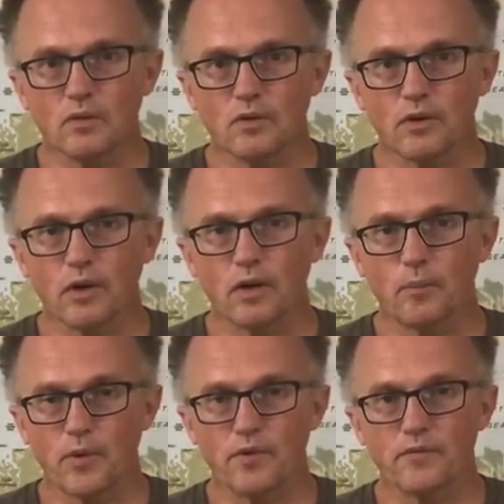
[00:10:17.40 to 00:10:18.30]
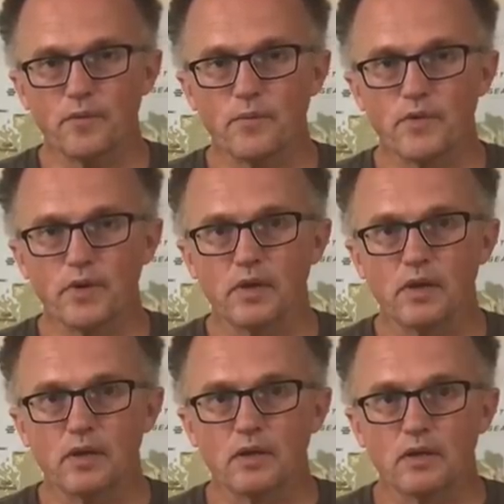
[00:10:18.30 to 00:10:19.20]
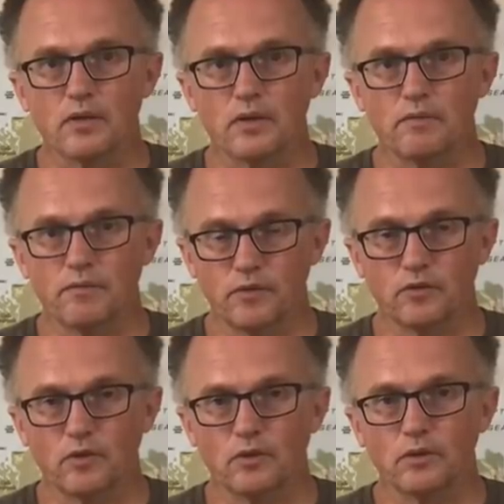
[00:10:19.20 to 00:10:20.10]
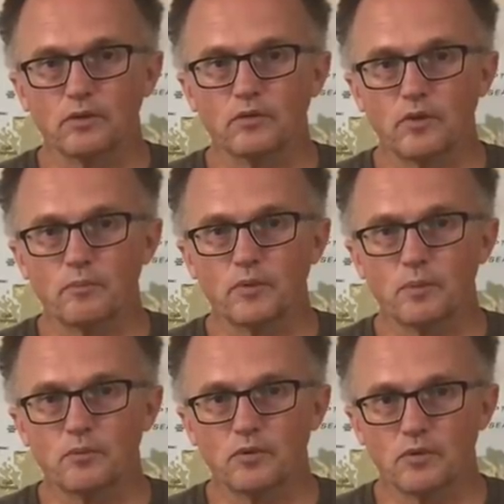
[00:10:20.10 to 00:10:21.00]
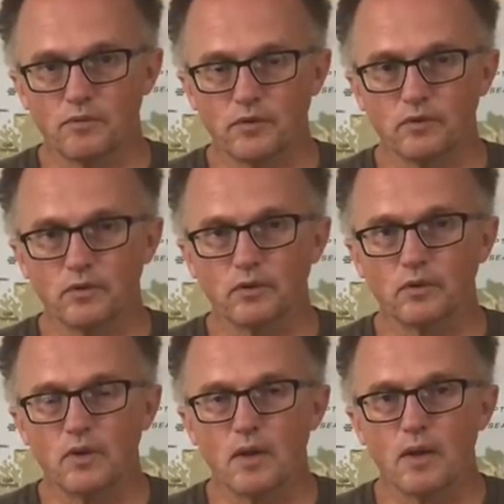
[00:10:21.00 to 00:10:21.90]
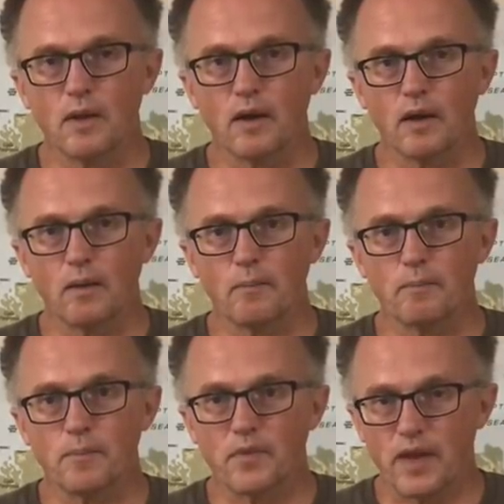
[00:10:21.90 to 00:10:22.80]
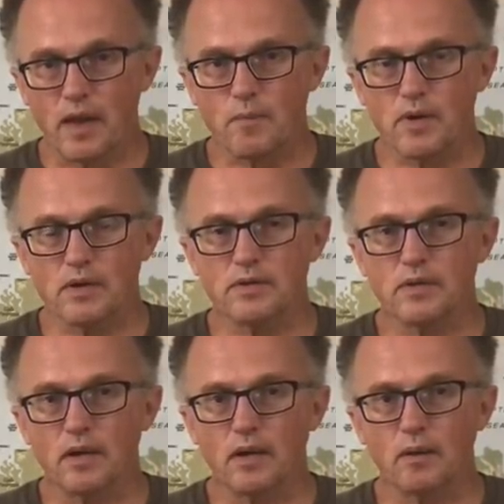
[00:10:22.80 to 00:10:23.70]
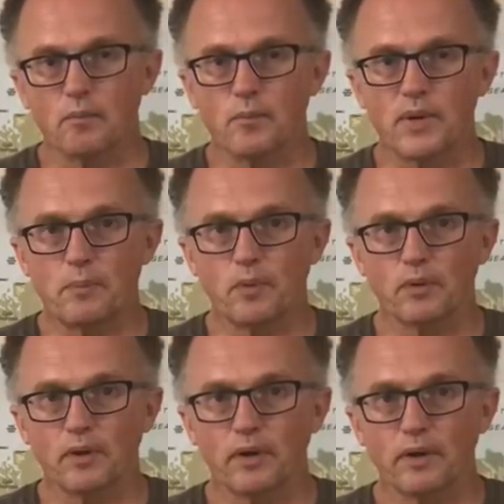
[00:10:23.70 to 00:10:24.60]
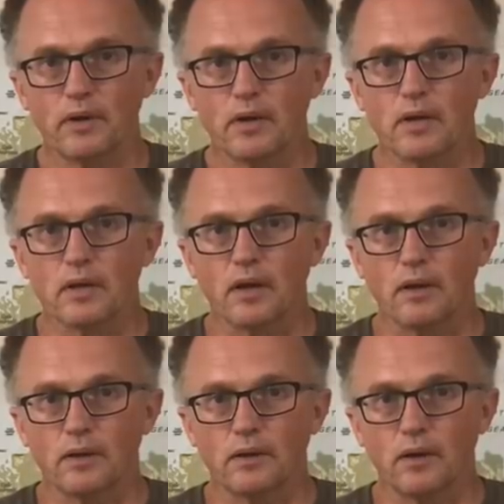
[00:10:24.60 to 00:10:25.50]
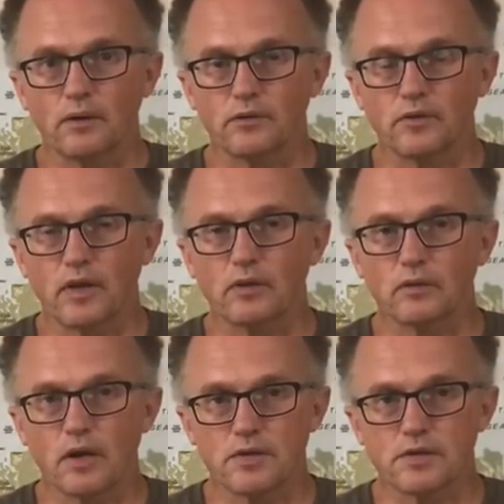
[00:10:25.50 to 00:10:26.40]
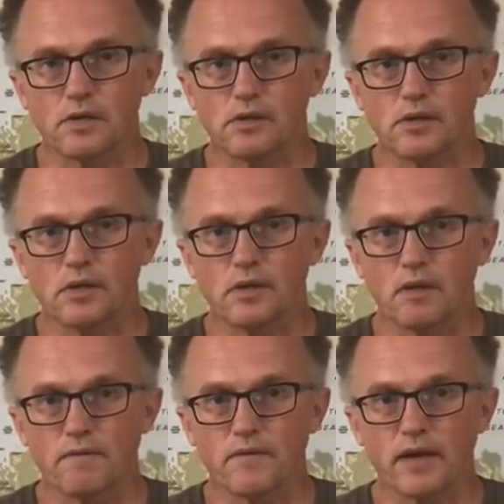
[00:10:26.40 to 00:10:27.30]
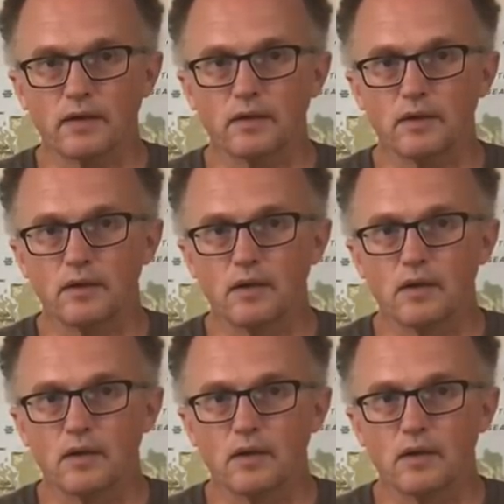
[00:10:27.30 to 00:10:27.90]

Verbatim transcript: They're ca- apart from the the physical symptoms and the physical um, damage. Um, people are, are are psychologically affected.